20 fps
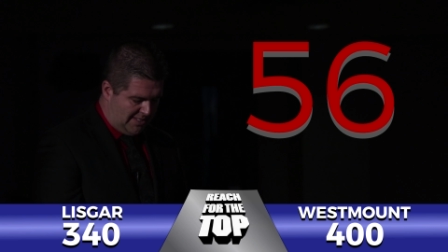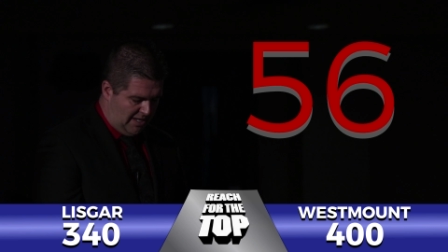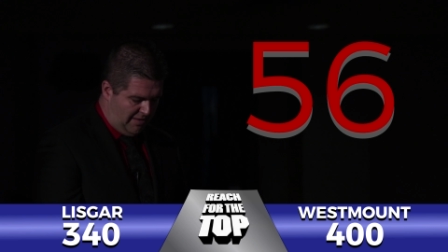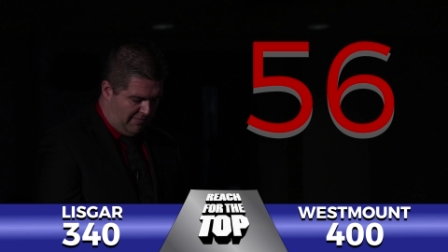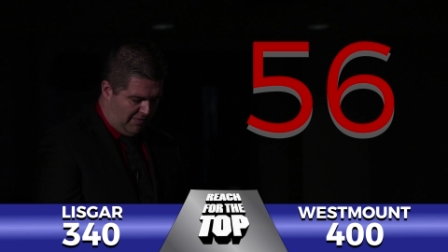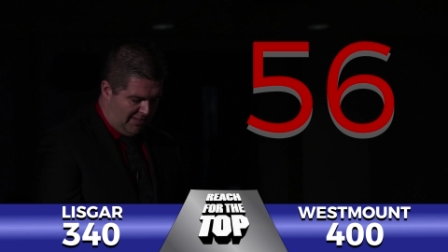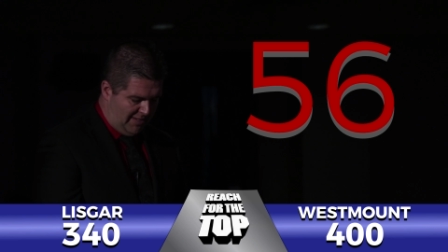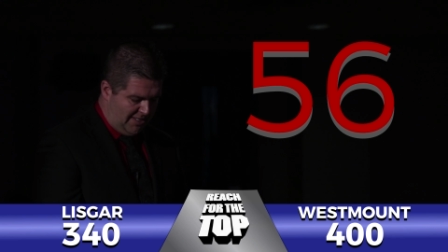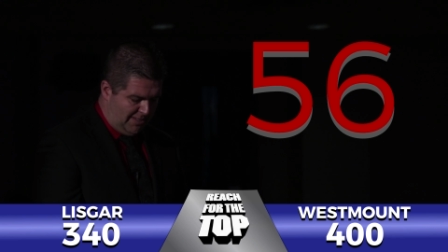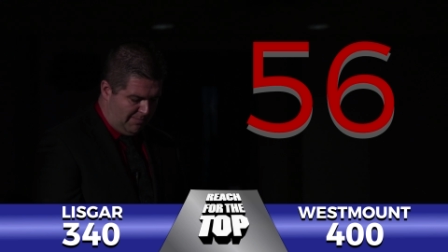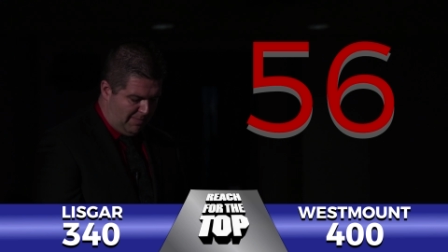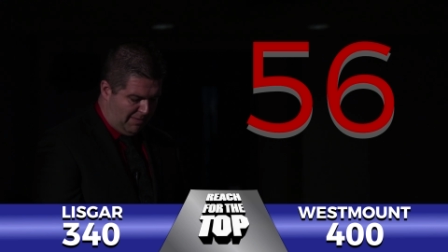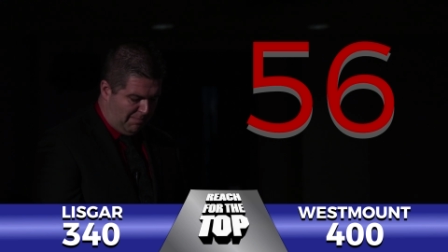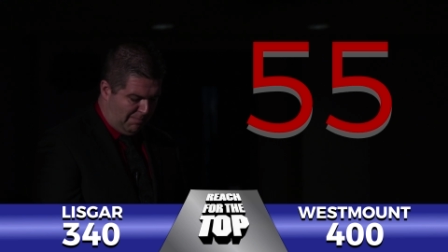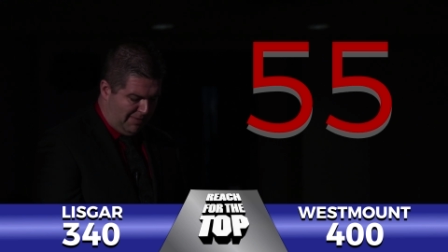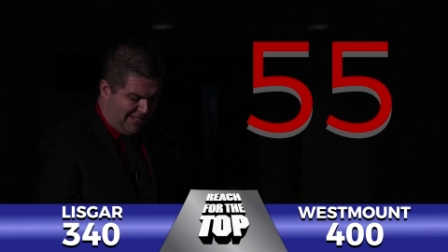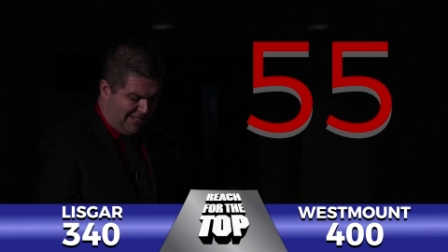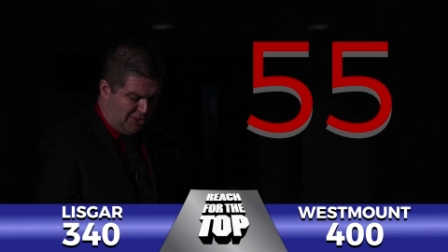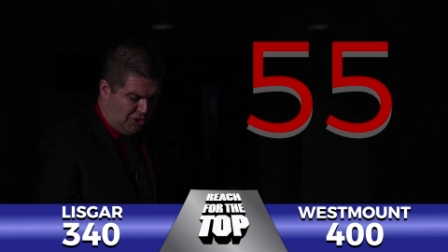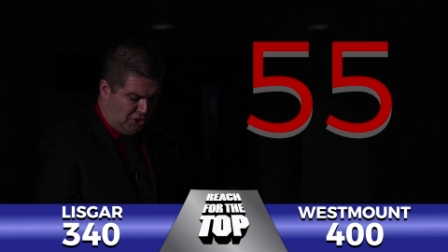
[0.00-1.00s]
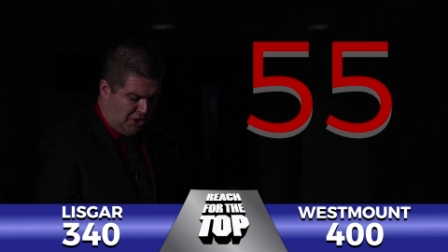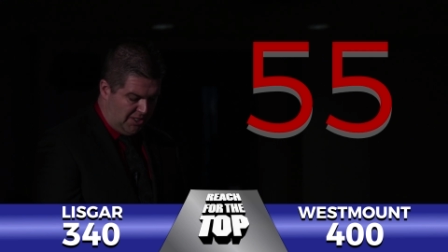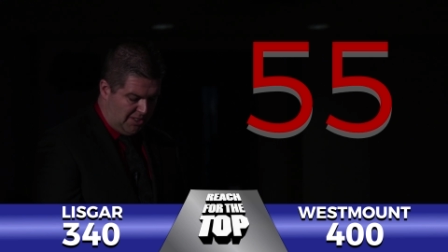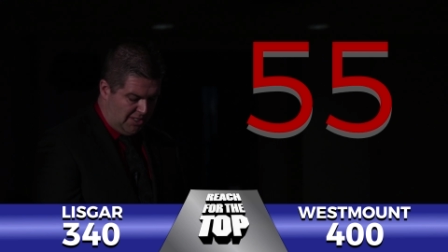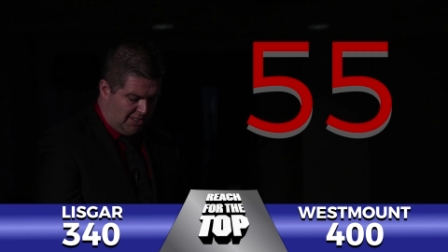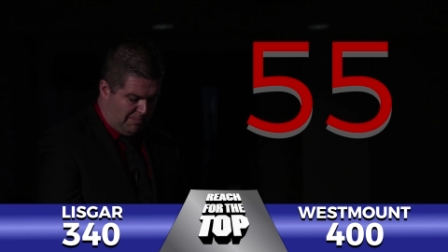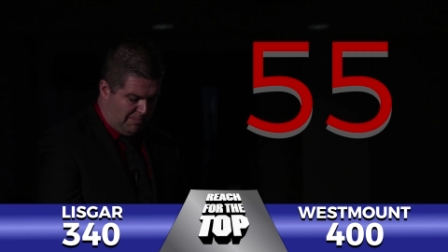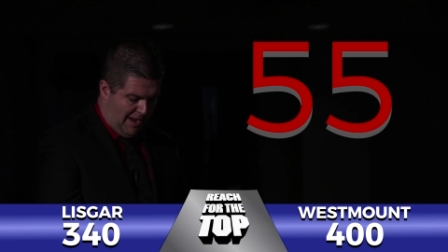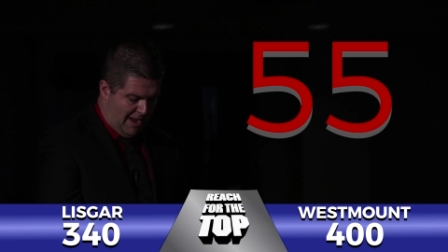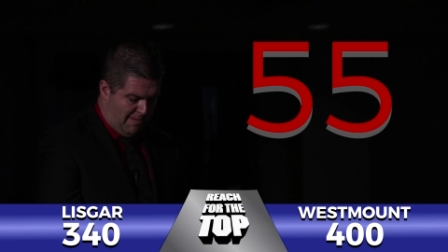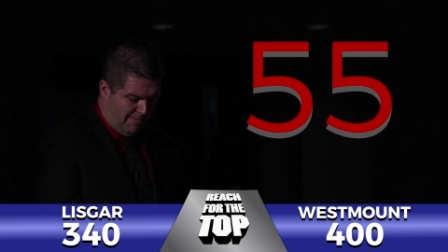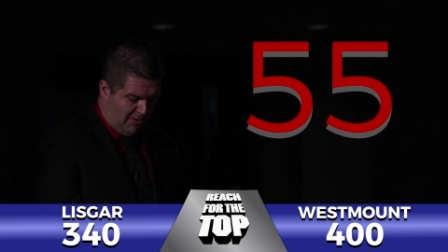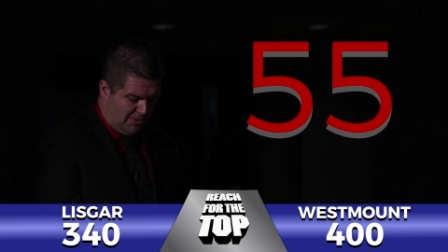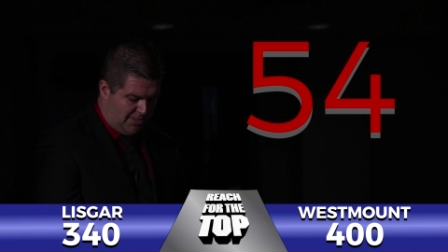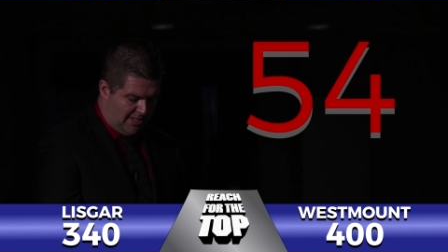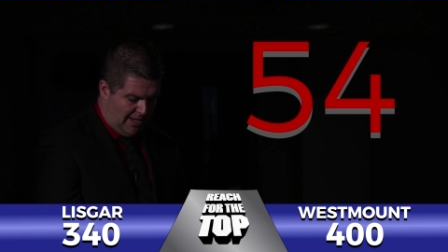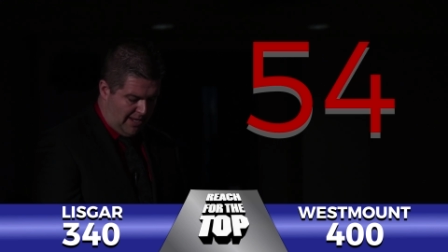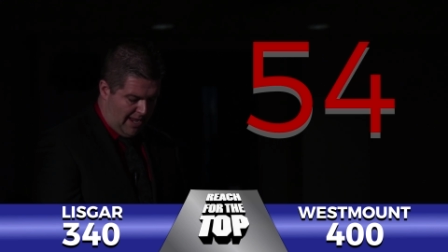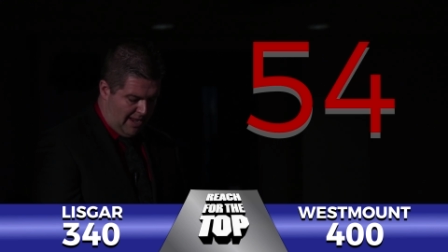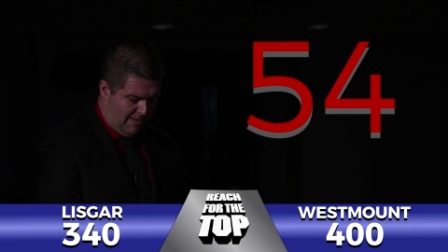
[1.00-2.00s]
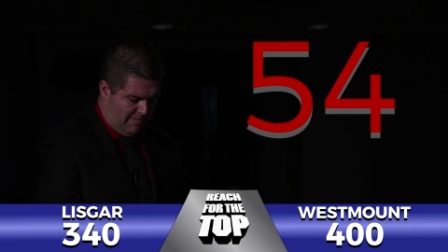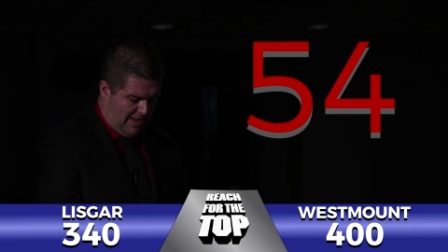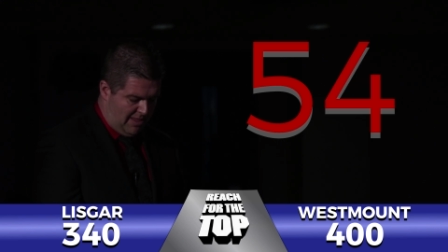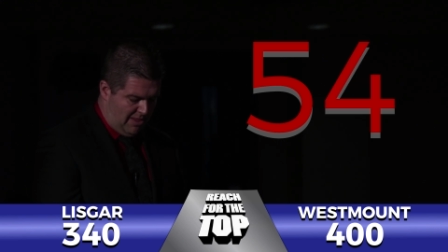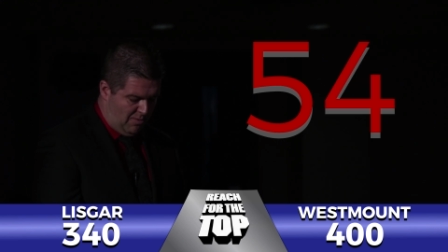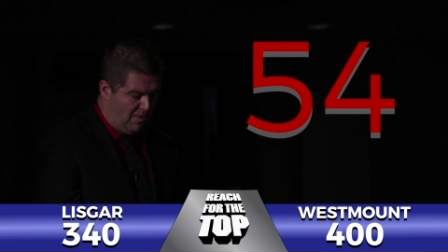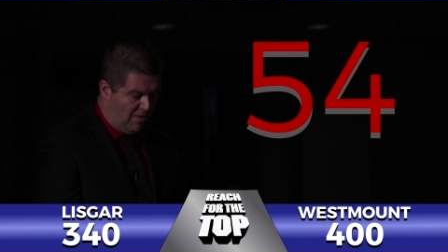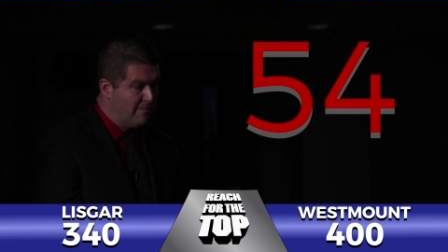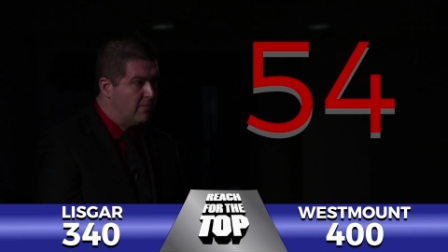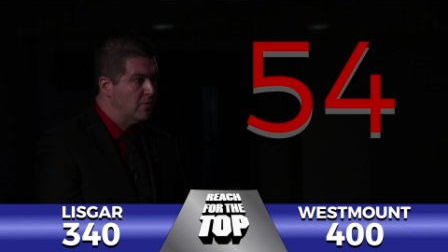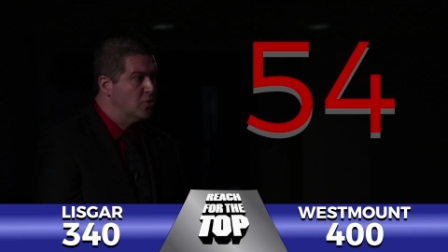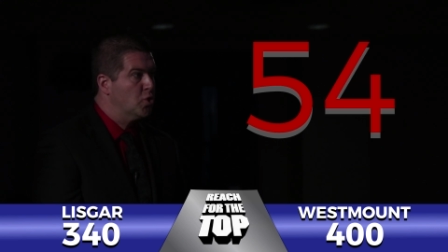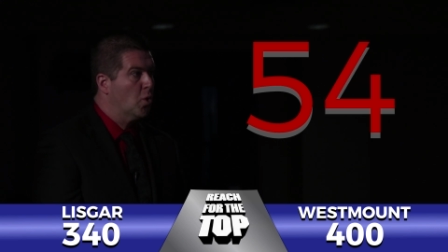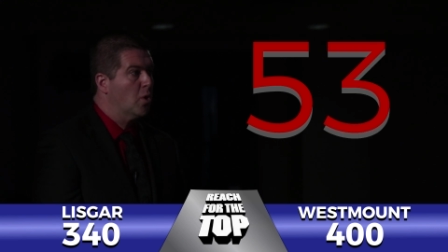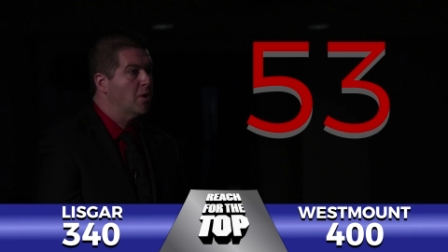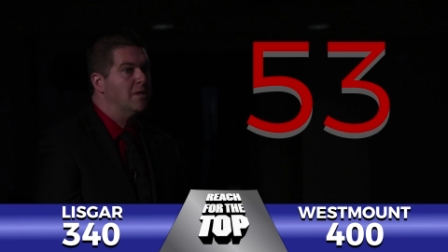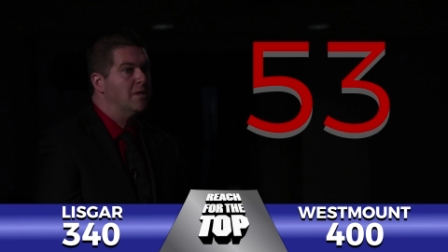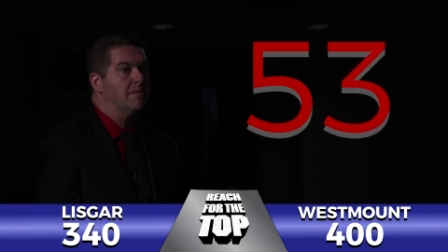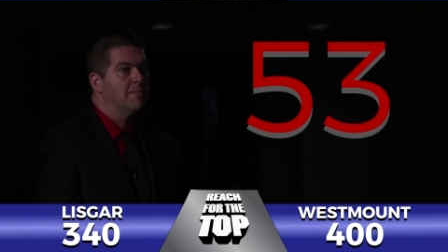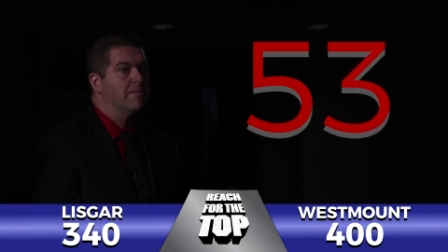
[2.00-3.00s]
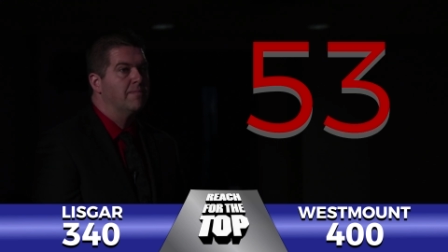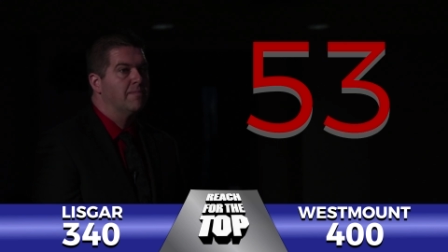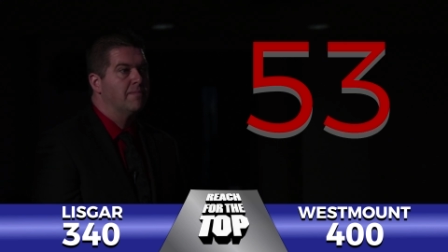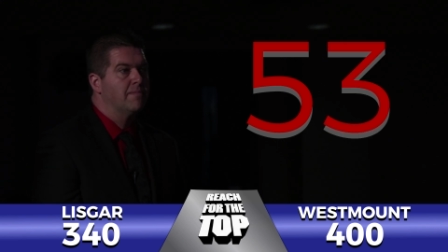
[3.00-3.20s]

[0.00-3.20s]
what son of Elizabeth blessed Jesus by immersing him in the River Jordan?